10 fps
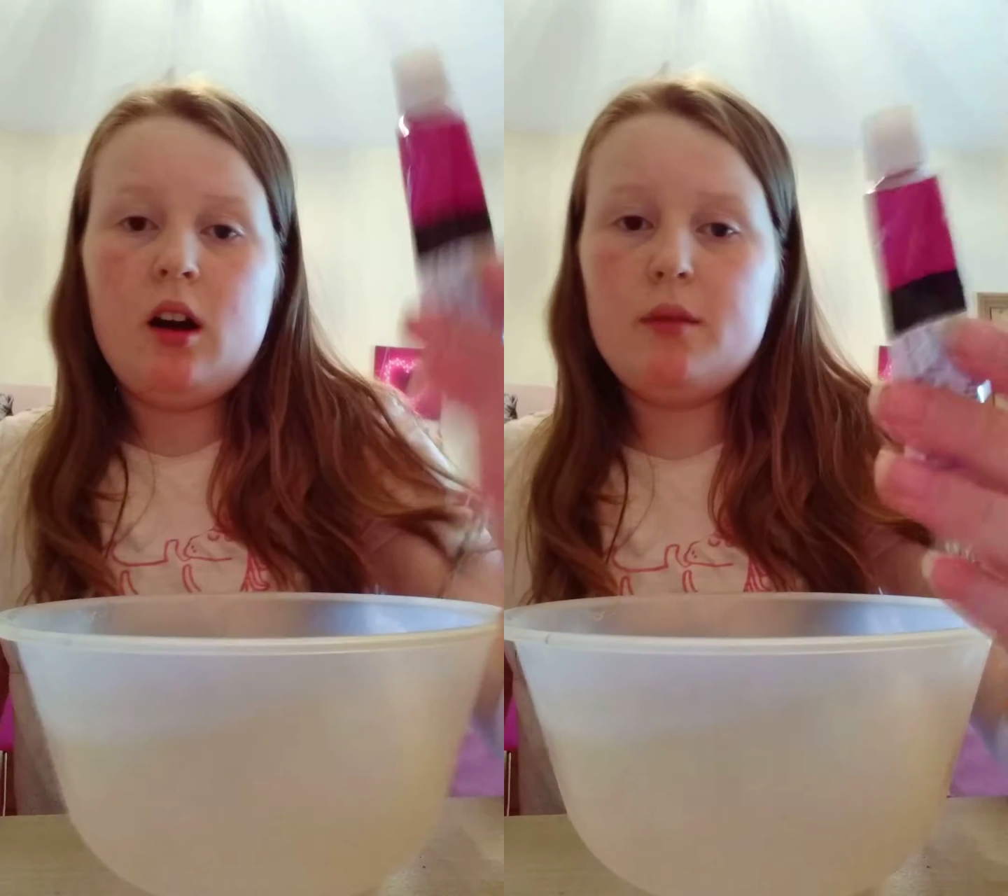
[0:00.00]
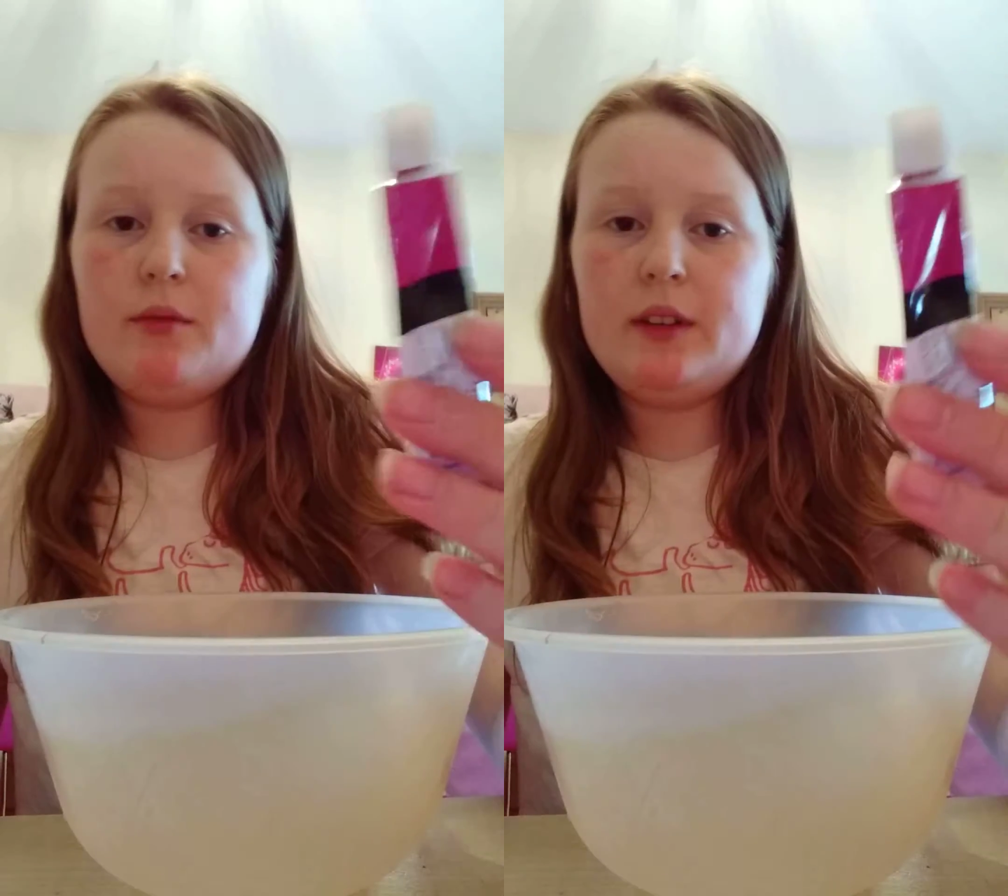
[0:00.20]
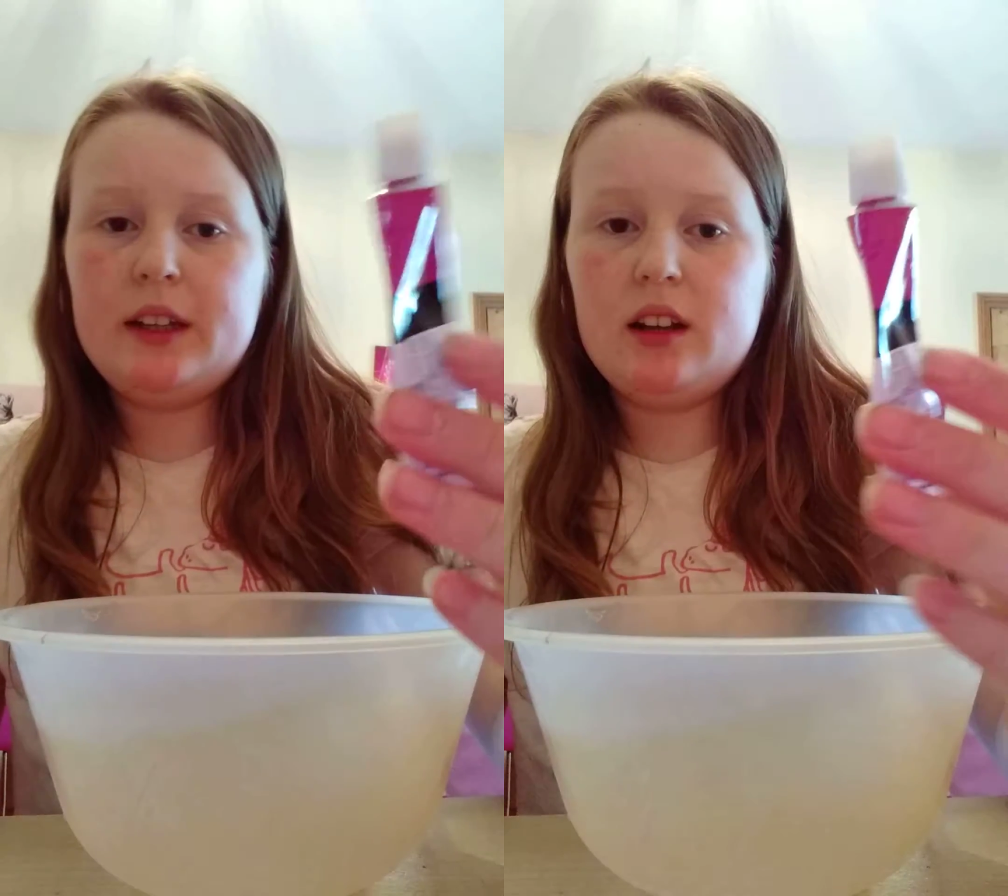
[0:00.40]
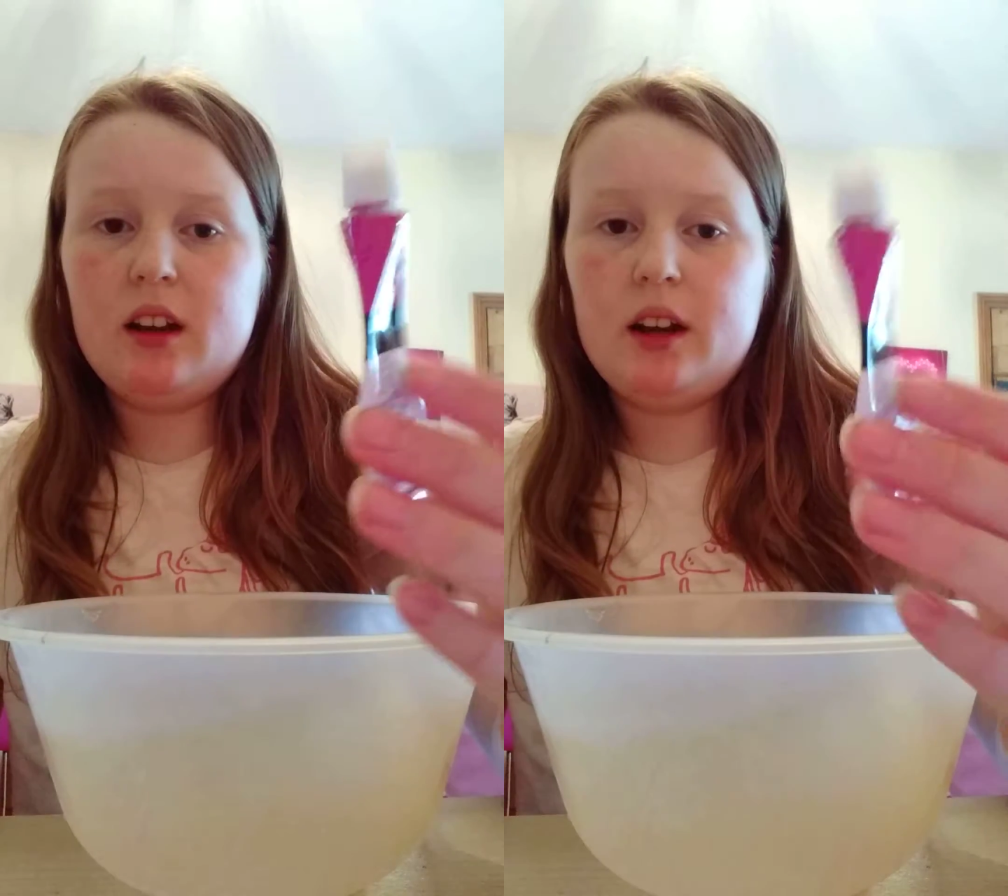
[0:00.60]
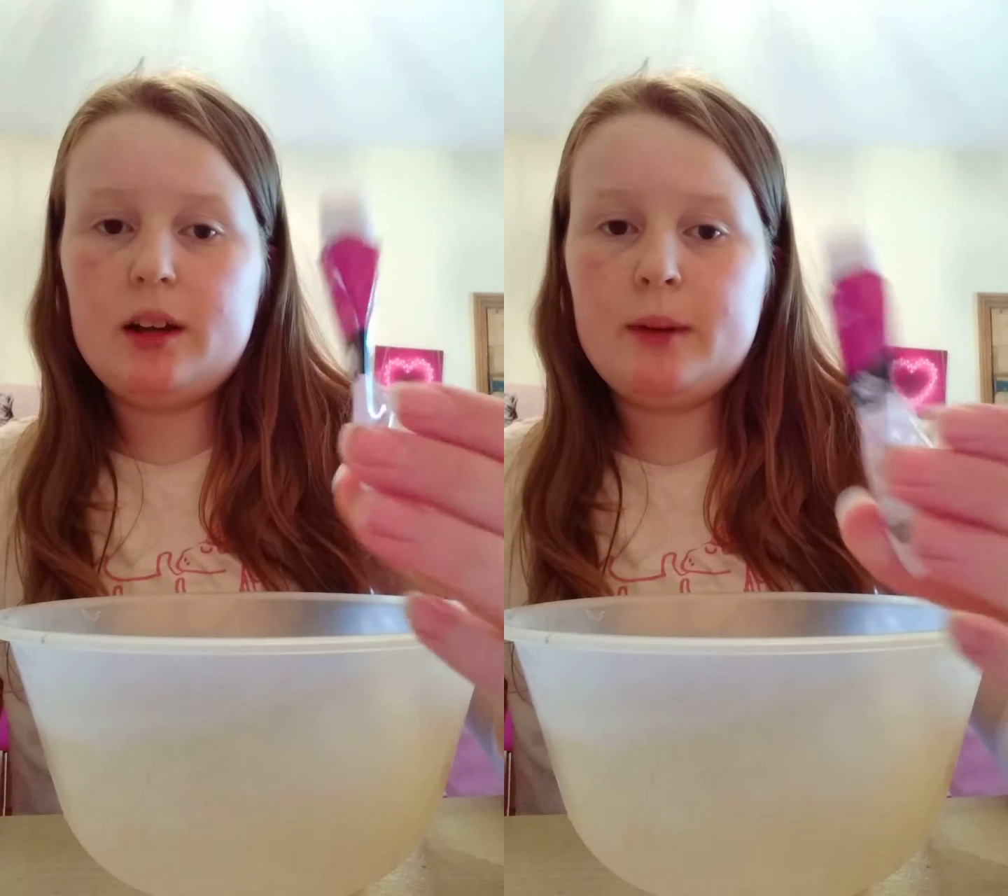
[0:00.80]
hopefully a
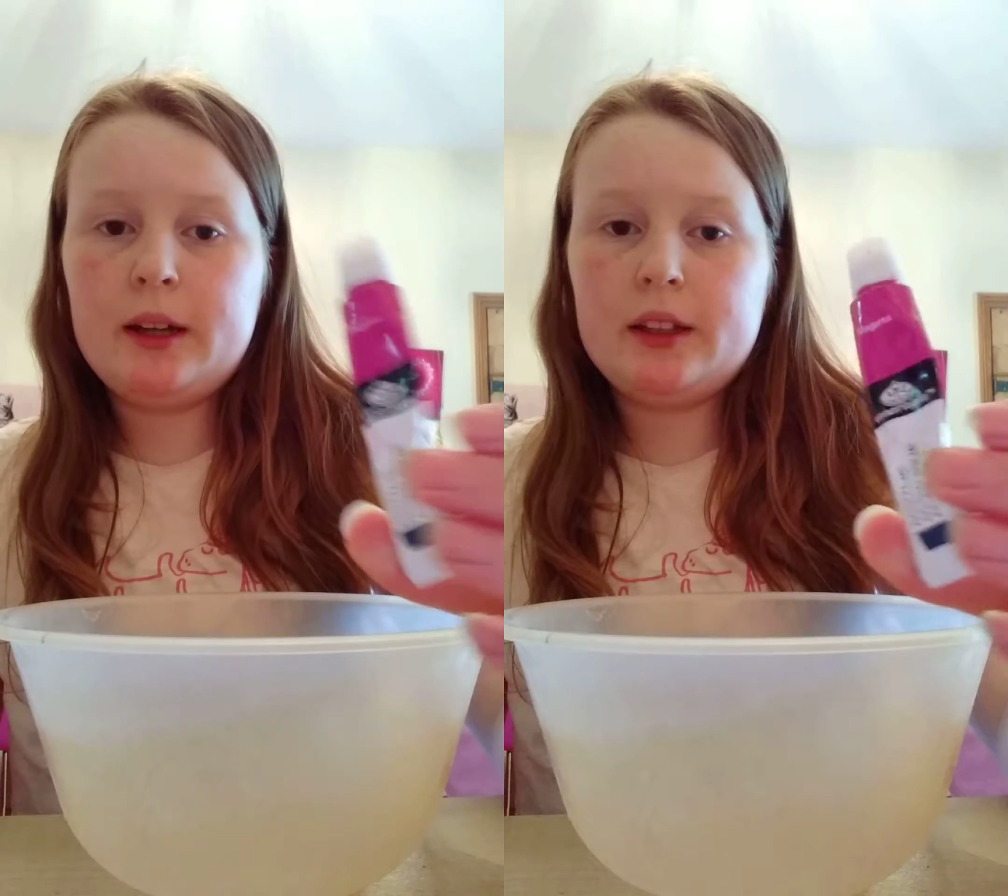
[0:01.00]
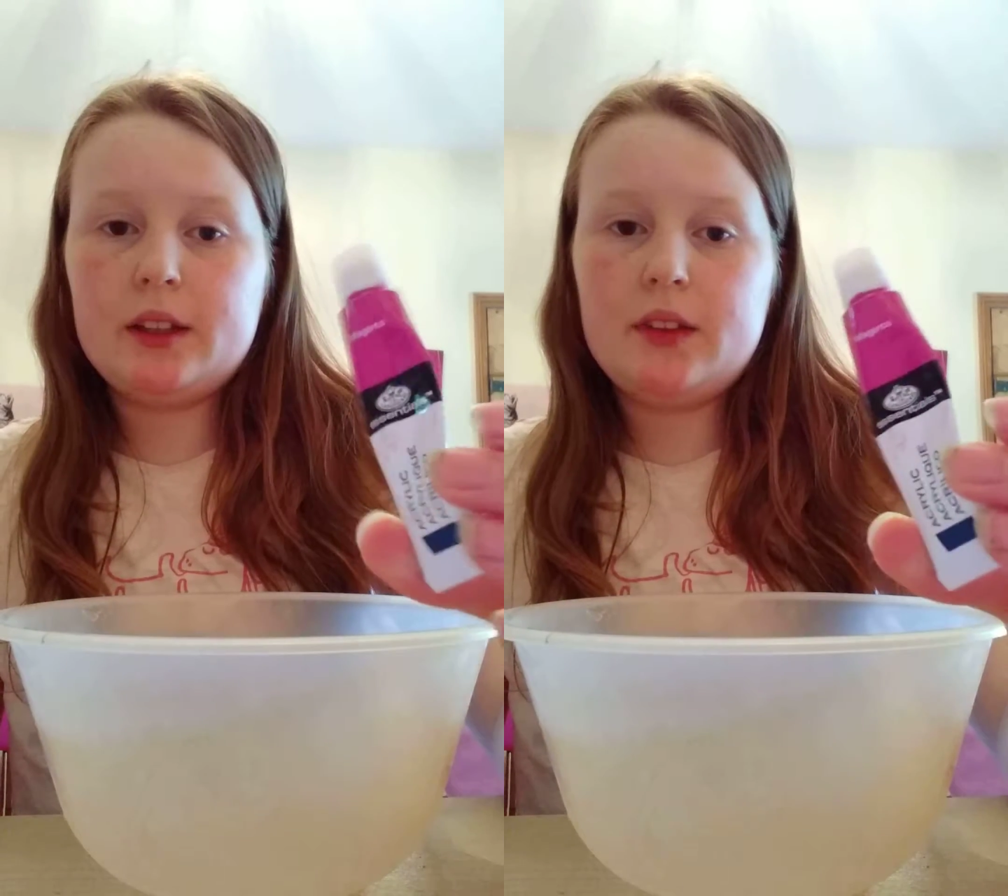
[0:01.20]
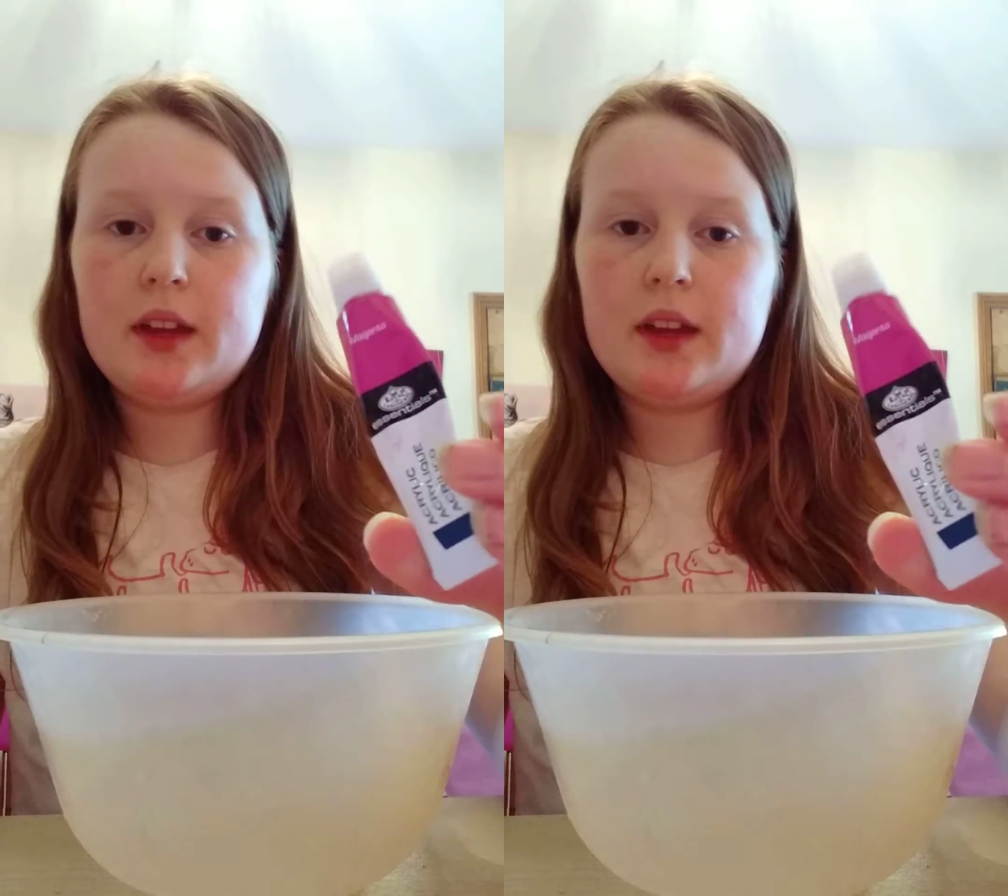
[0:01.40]
lighter pink than